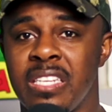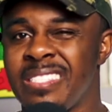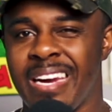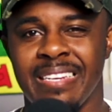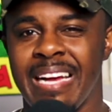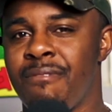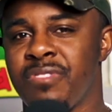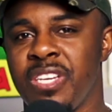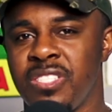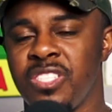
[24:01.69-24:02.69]
and it's not a
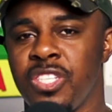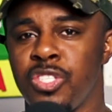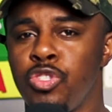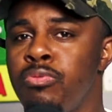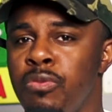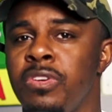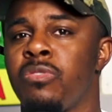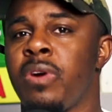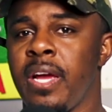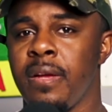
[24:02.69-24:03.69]
conversation, it's just you proving you're
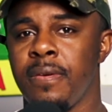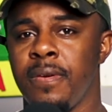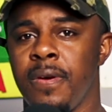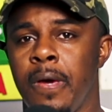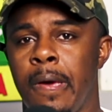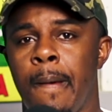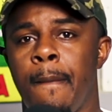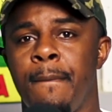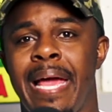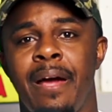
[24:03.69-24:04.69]
right.
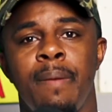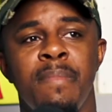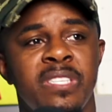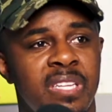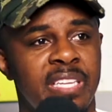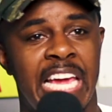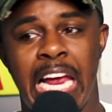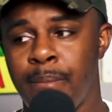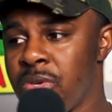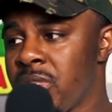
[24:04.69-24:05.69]
Now, in the midst of the
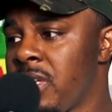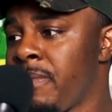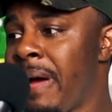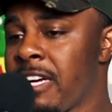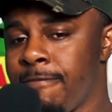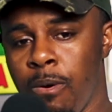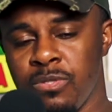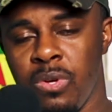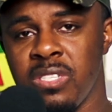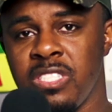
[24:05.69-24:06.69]
cameras, the
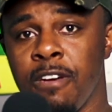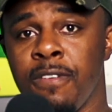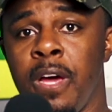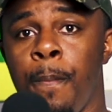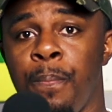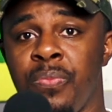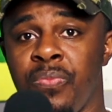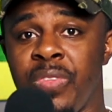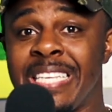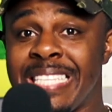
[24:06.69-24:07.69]
microphones, all that stuff,
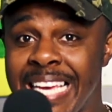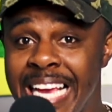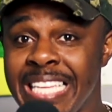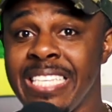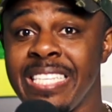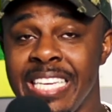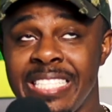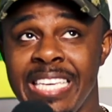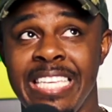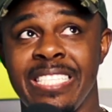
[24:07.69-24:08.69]
it's easily to,
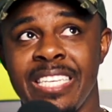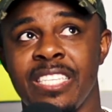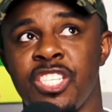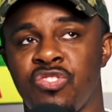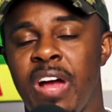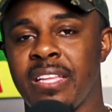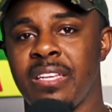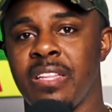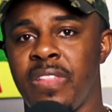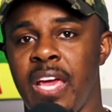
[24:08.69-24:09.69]
it's easy to get
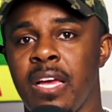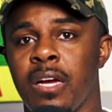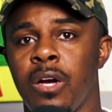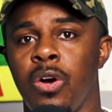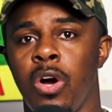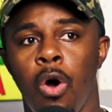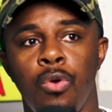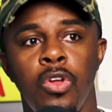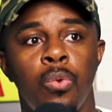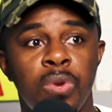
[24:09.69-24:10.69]
distracted and think, oh
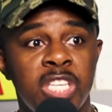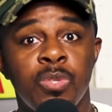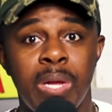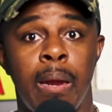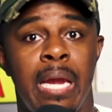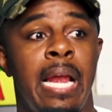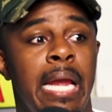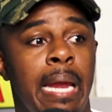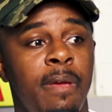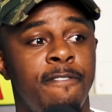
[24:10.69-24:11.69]
no, this is what. I,
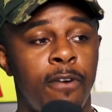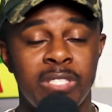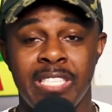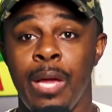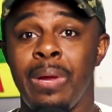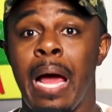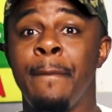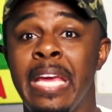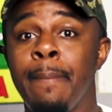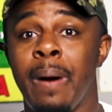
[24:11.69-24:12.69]
let me first tell you what I
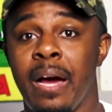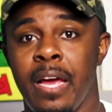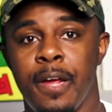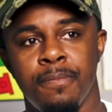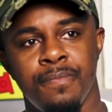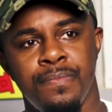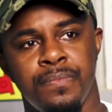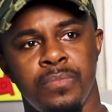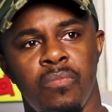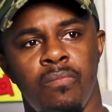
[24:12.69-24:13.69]
mean by that.
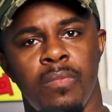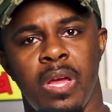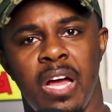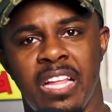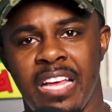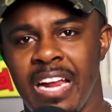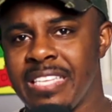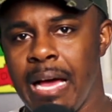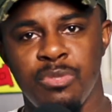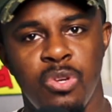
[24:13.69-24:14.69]
A lot of
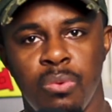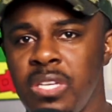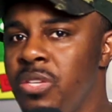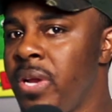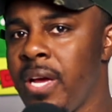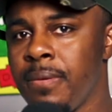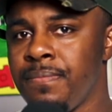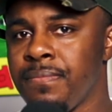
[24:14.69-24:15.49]
times you don't need to do that.